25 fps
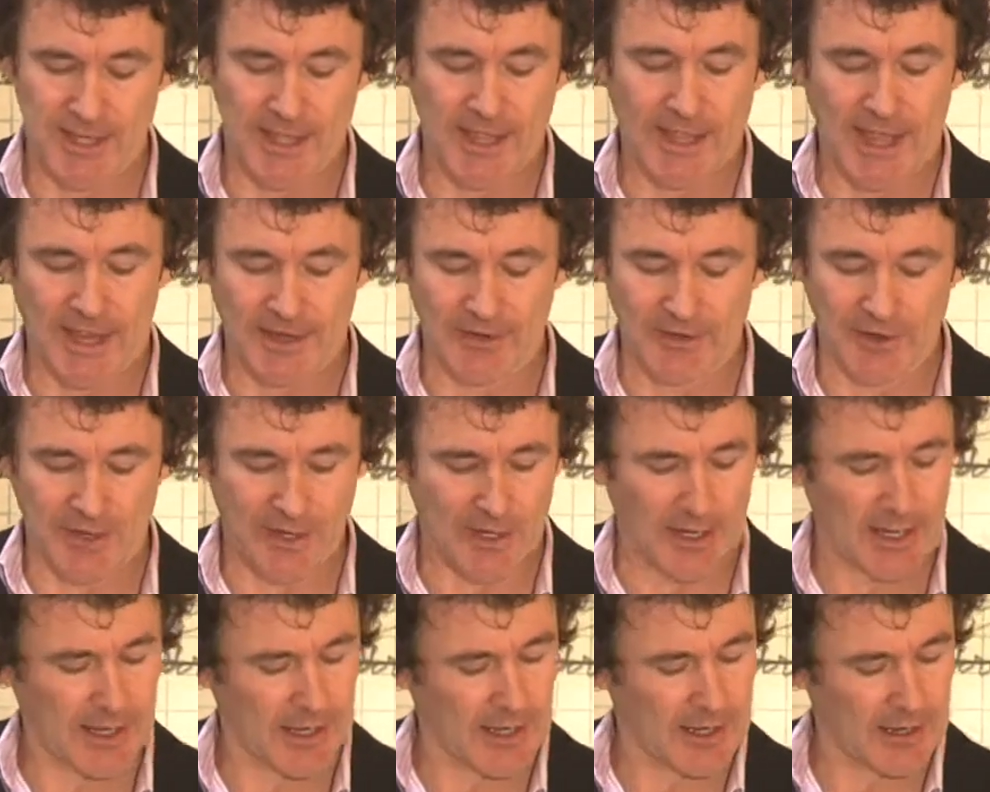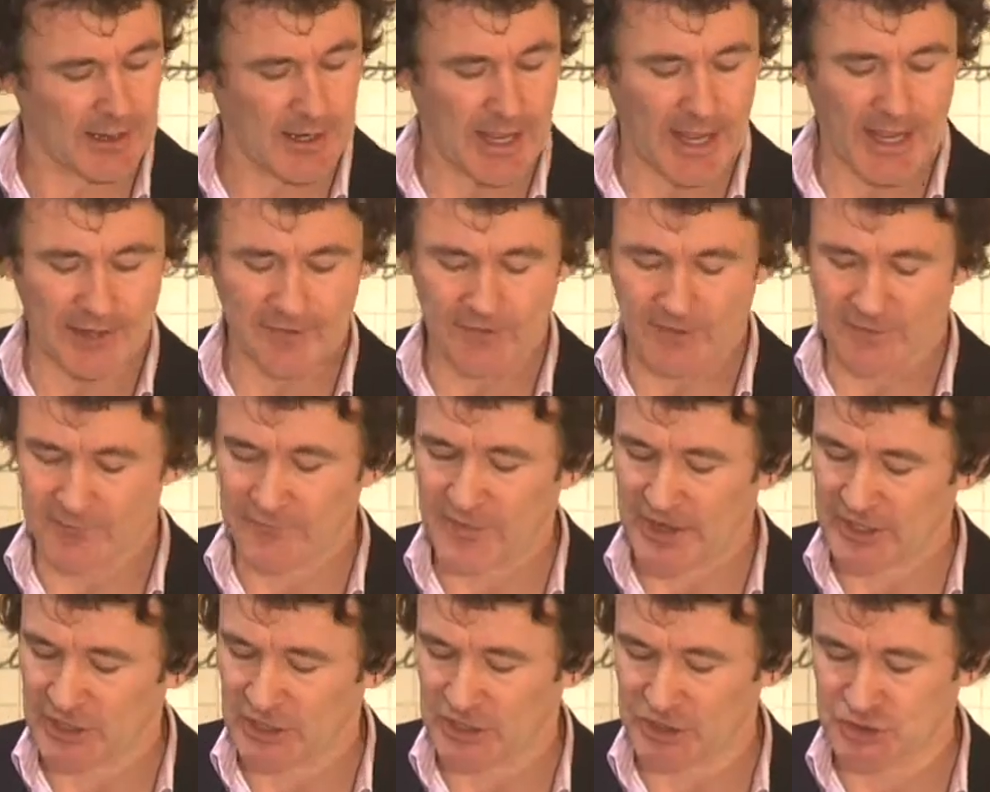And if
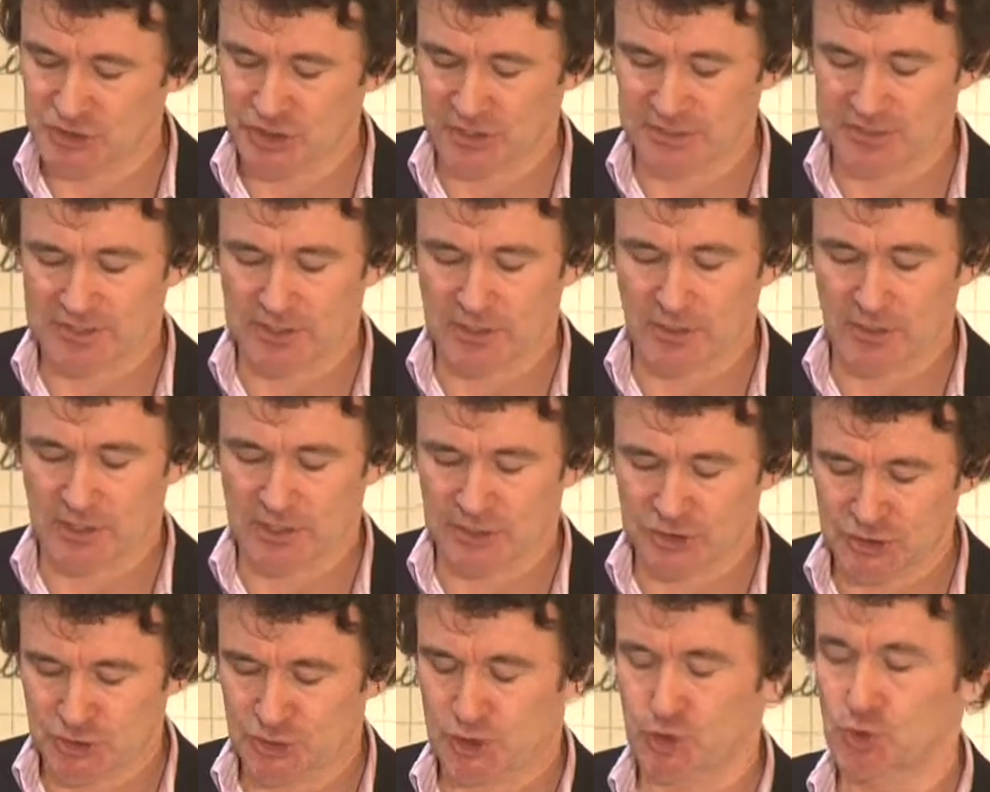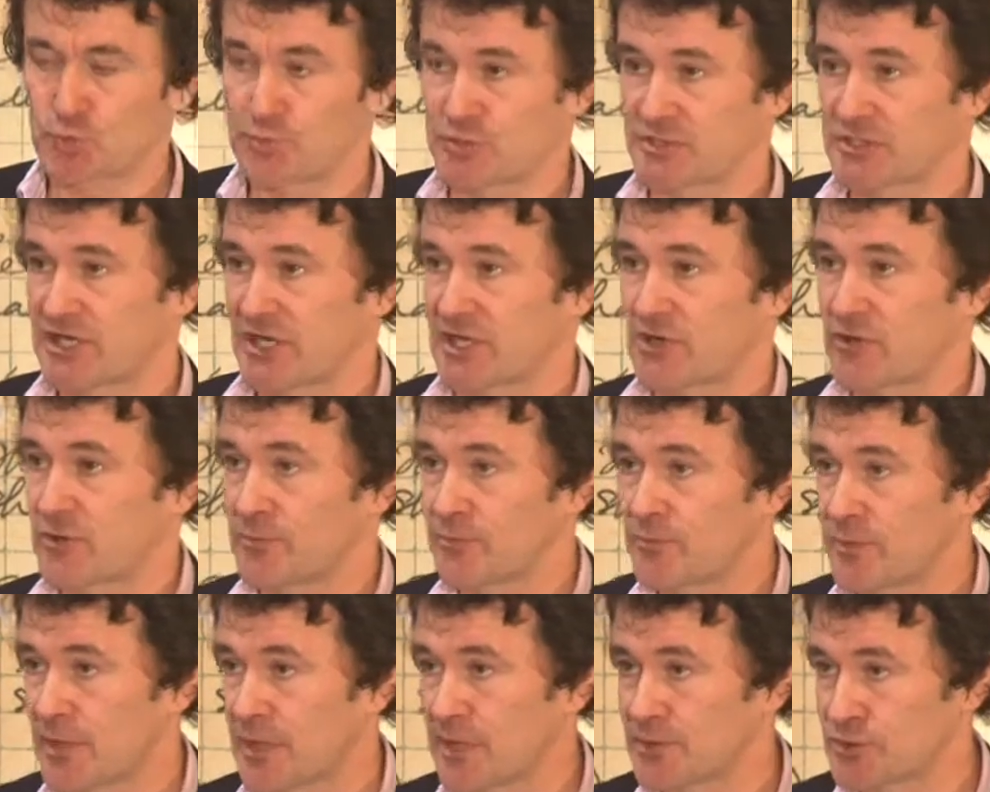I can just look at two
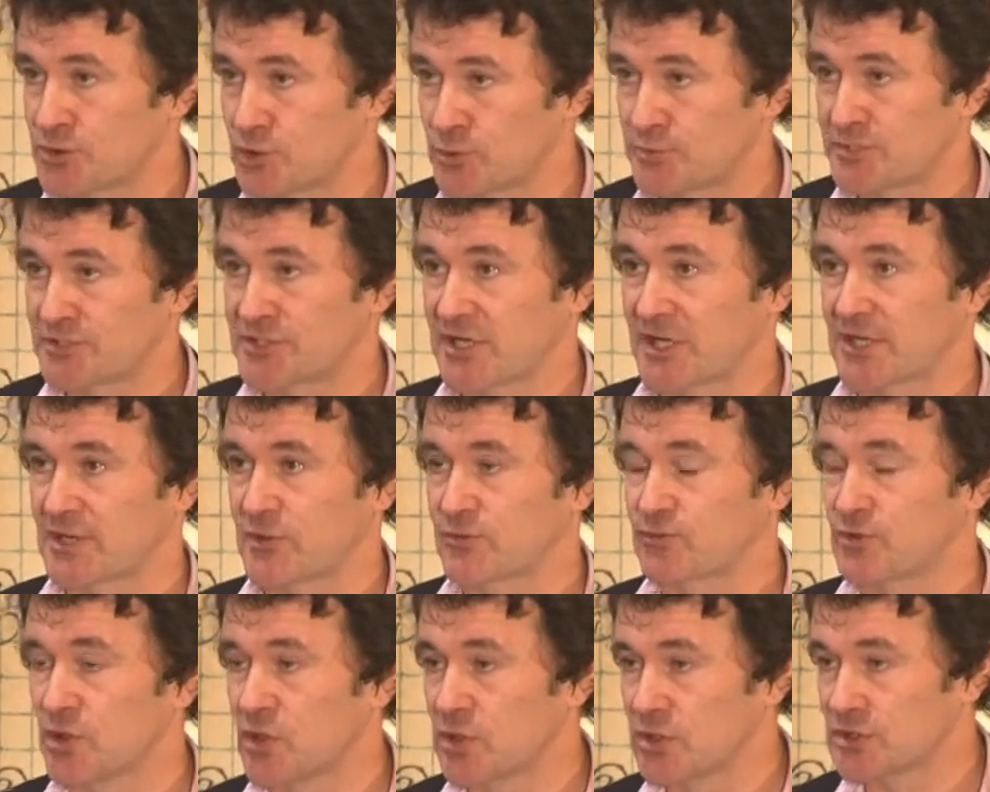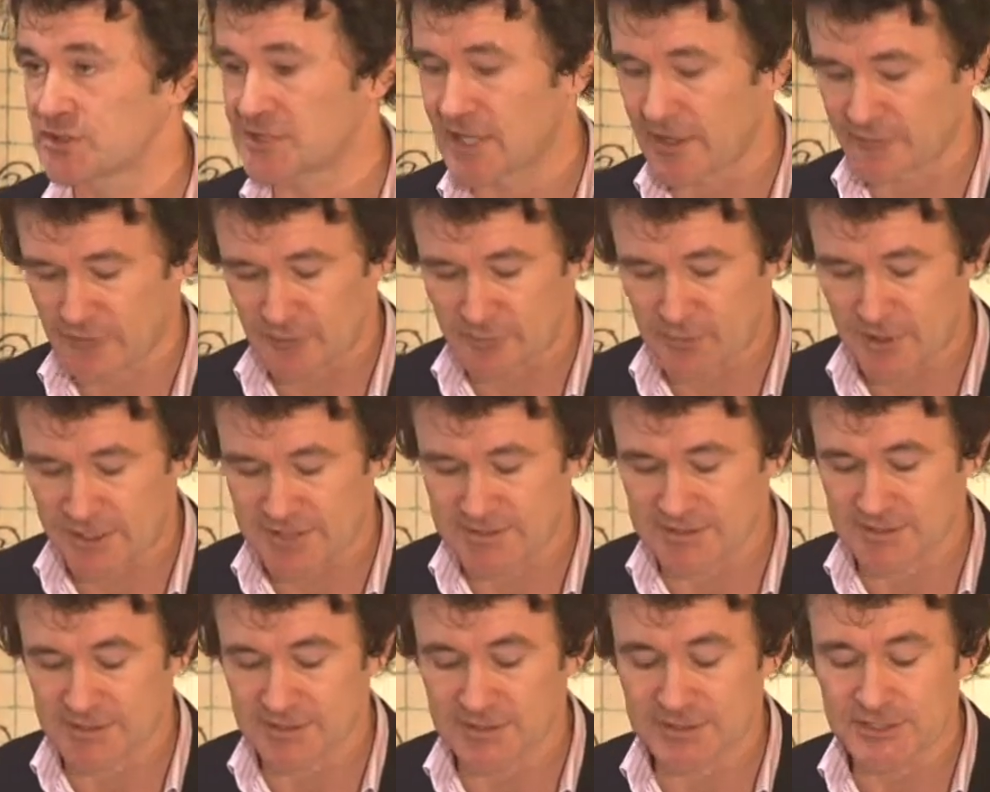particular roles of the
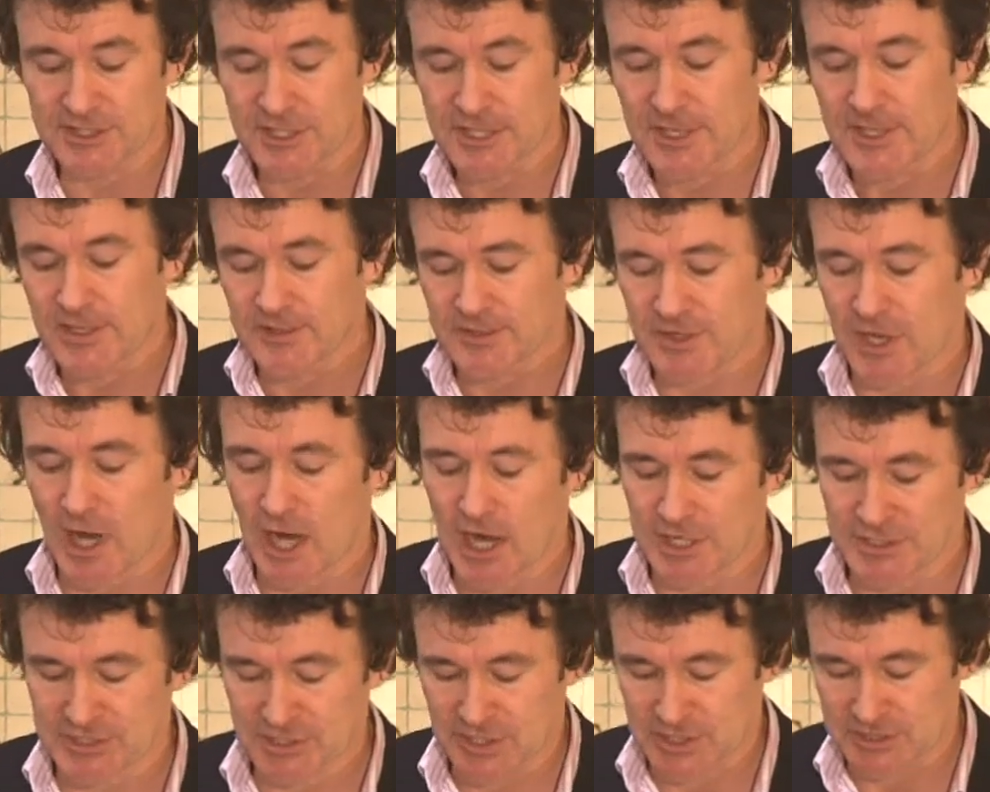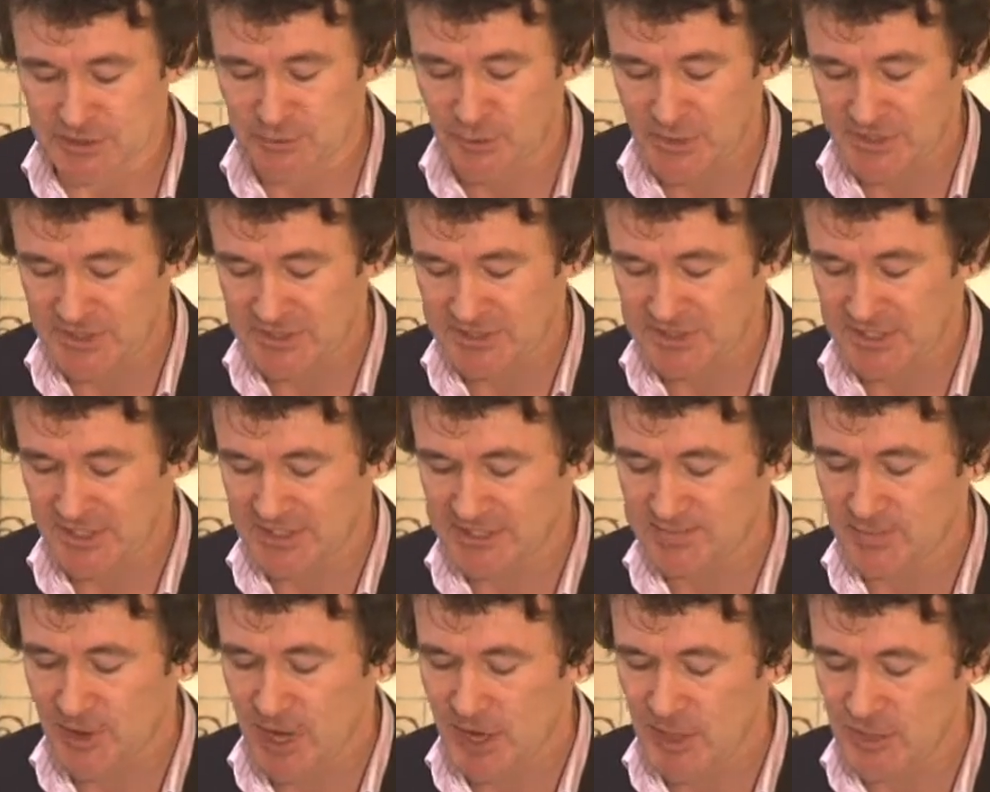president, the Article
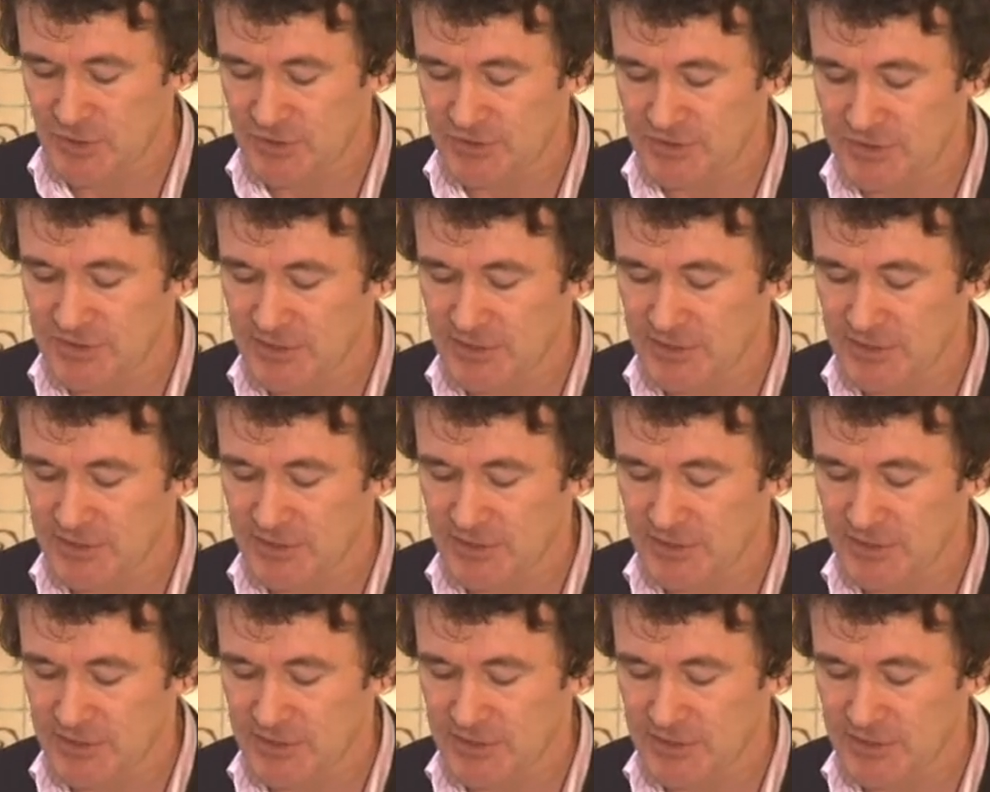26 powers,